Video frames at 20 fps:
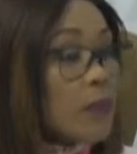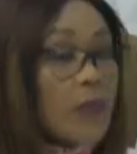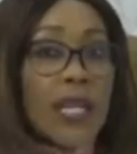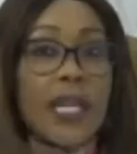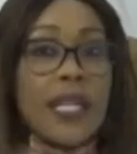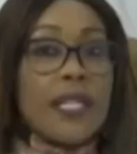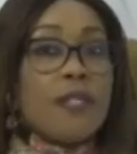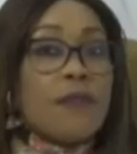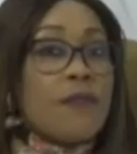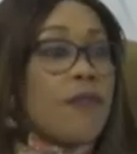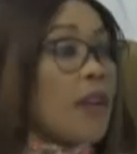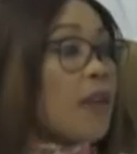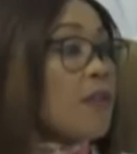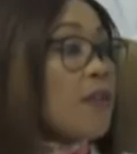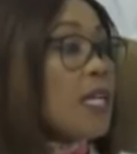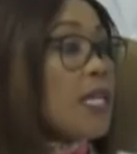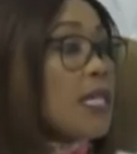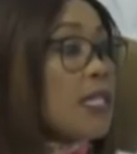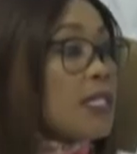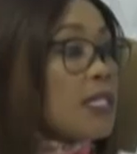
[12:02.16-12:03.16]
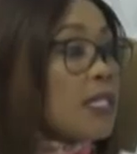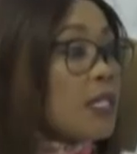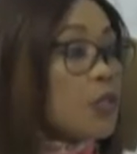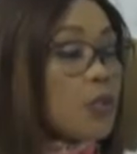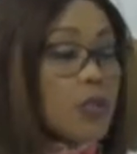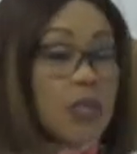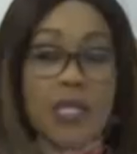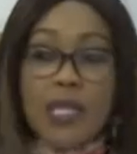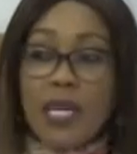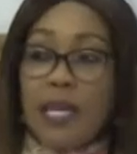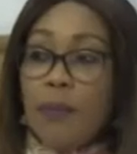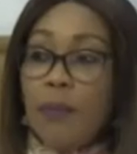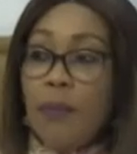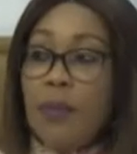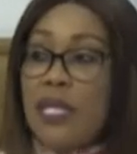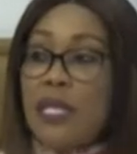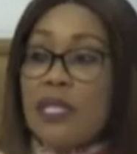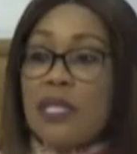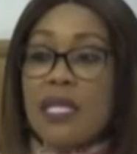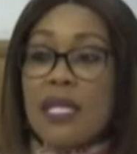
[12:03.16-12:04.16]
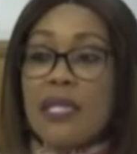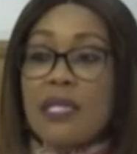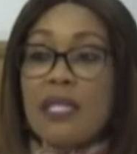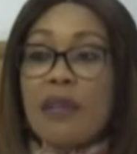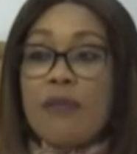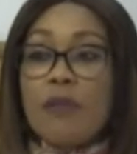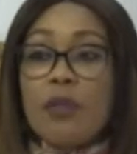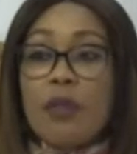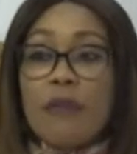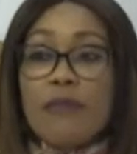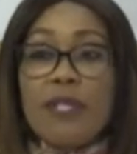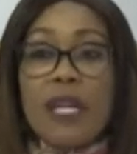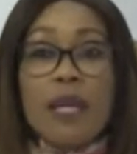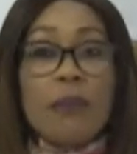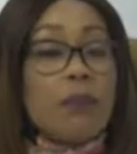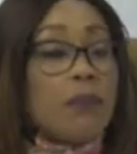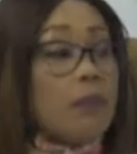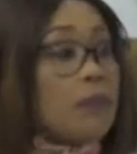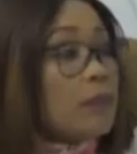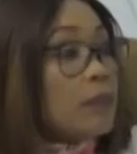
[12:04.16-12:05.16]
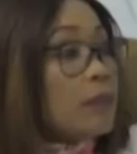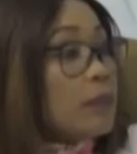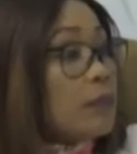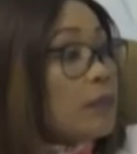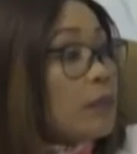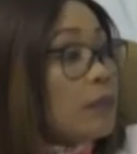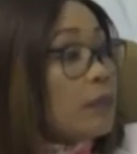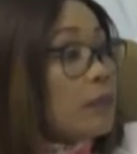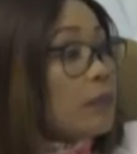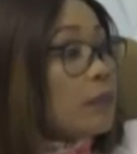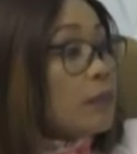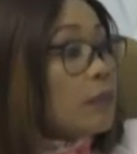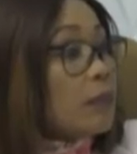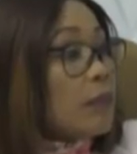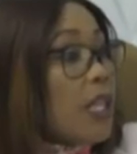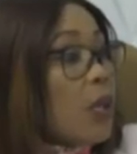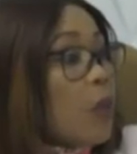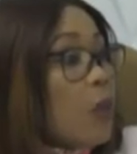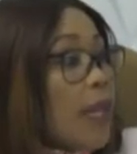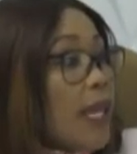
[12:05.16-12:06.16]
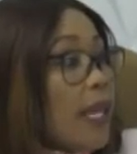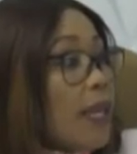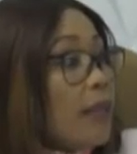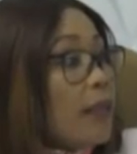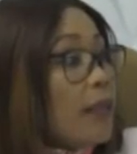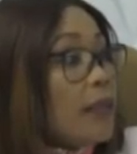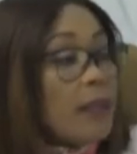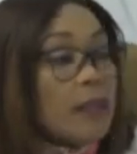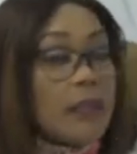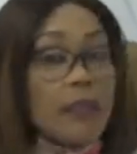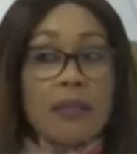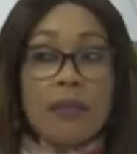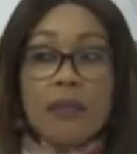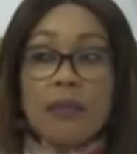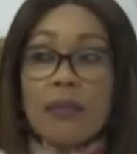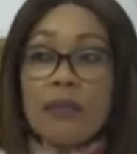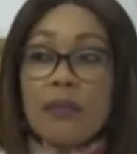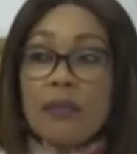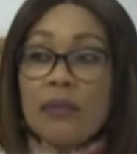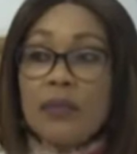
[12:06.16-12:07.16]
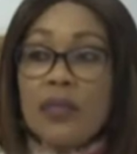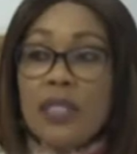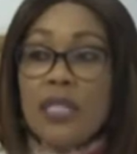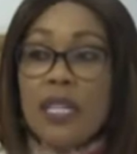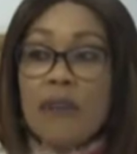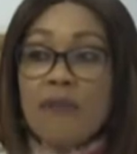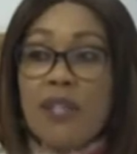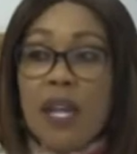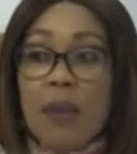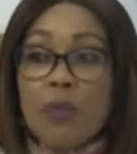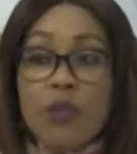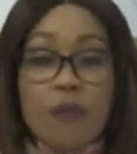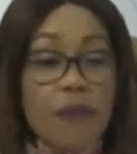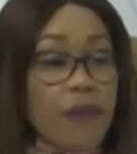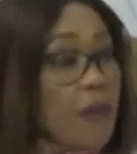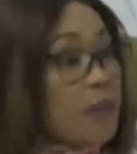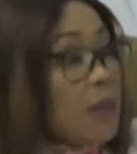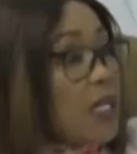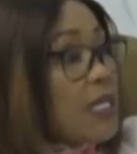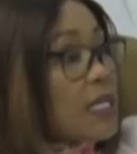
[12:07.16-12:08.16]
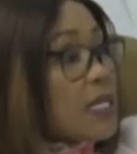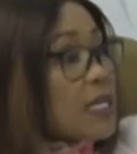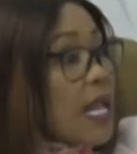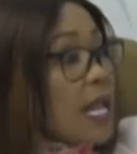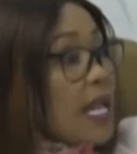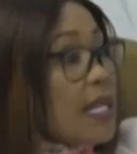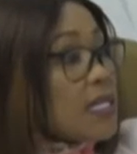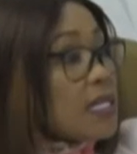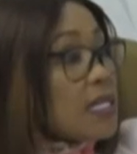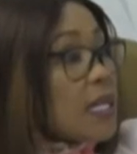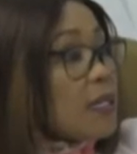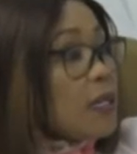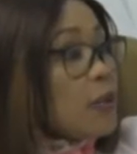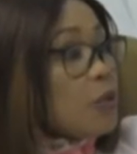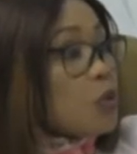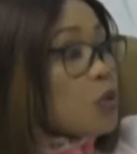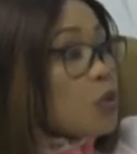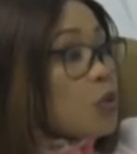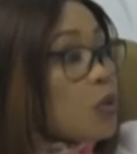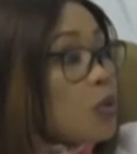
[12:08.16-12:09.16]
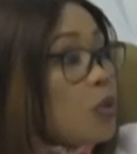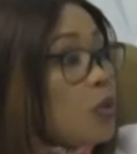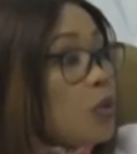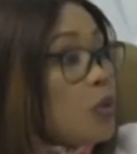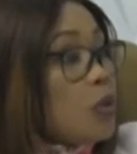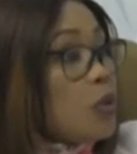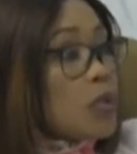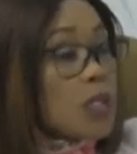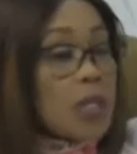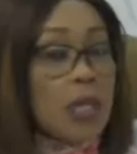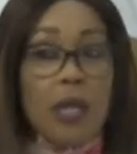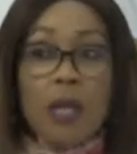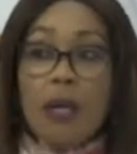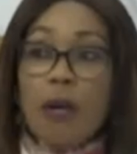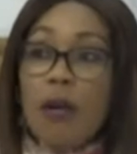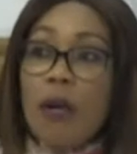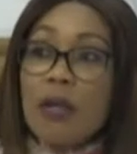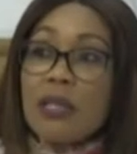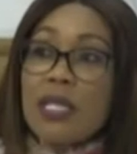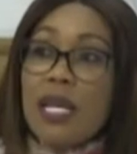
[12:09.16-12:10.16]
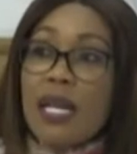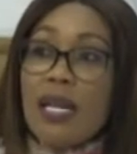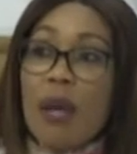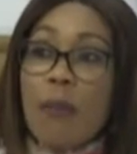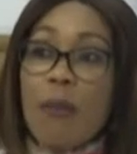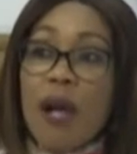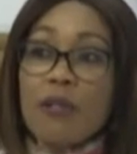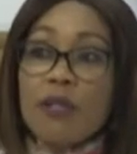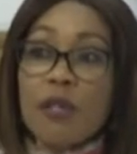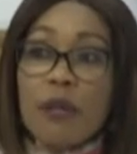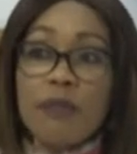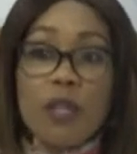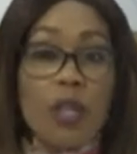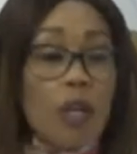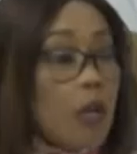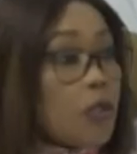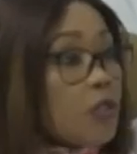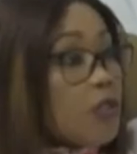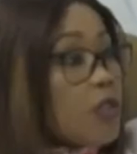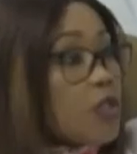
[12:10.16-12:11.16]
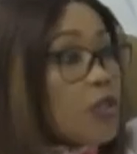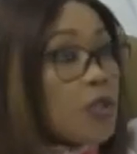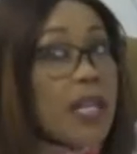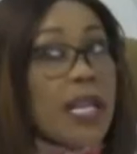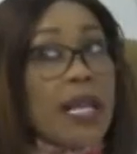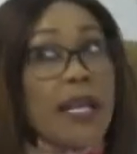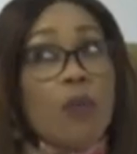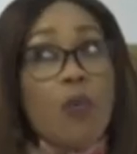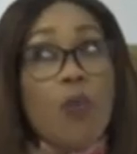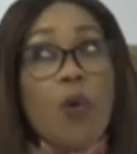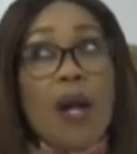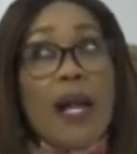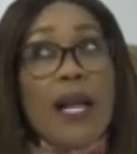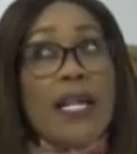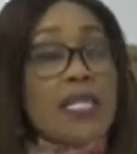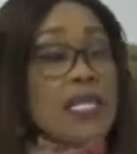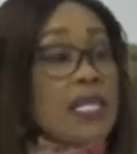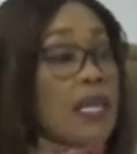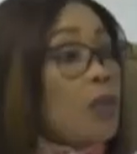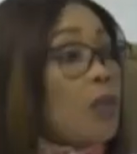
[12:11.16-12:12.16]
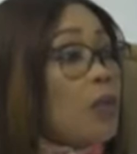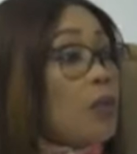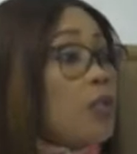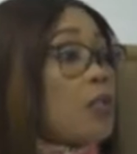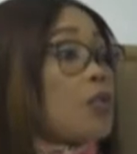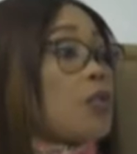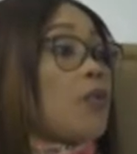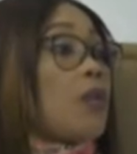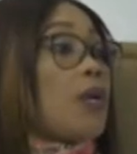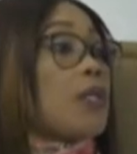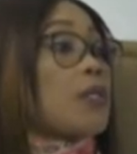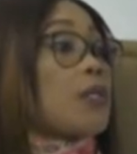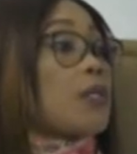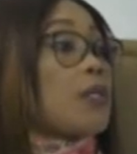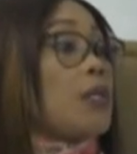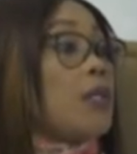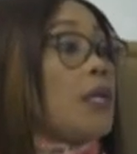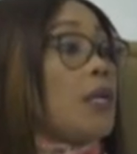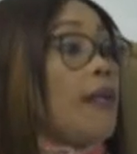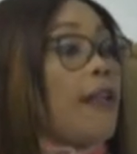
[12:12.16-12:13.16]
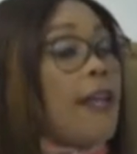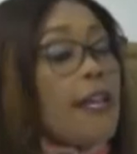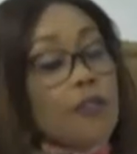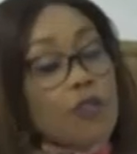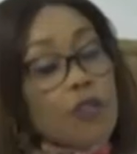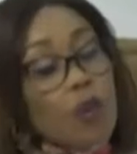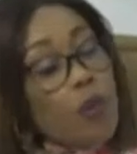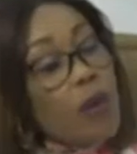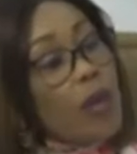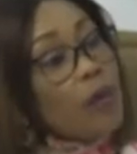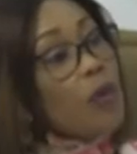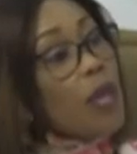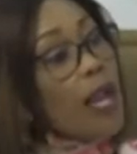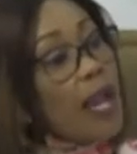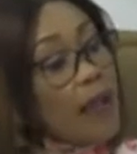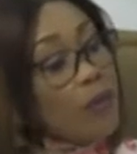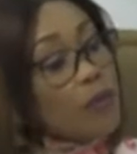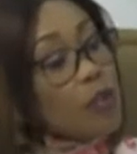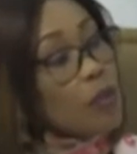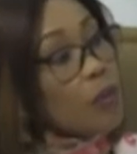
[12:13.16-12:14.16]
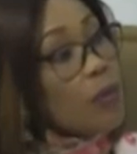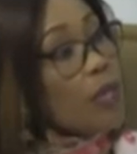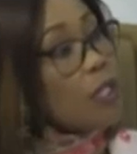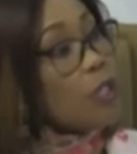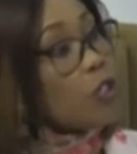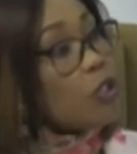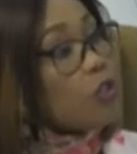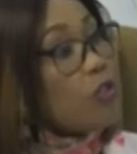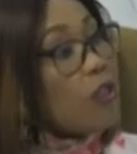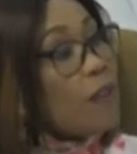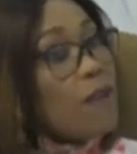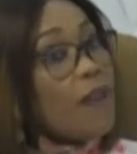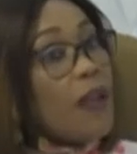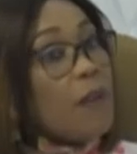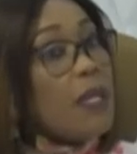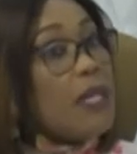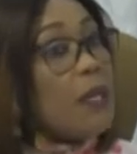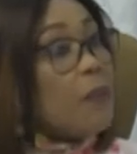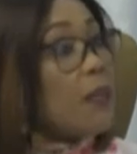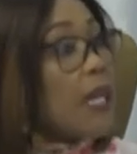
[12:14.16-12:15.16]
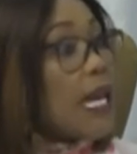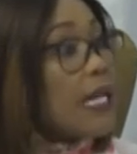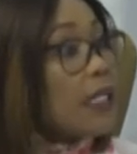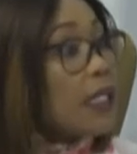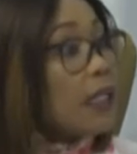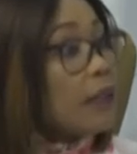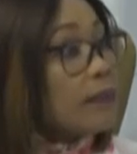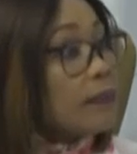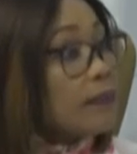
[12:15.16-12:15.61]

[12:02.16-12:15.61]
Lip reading: it's very easy to say, please take 7 of them away. Give them to families that can send them to schools, or take them out of the country so they can work and send money to us. So when we have too many children, family planning,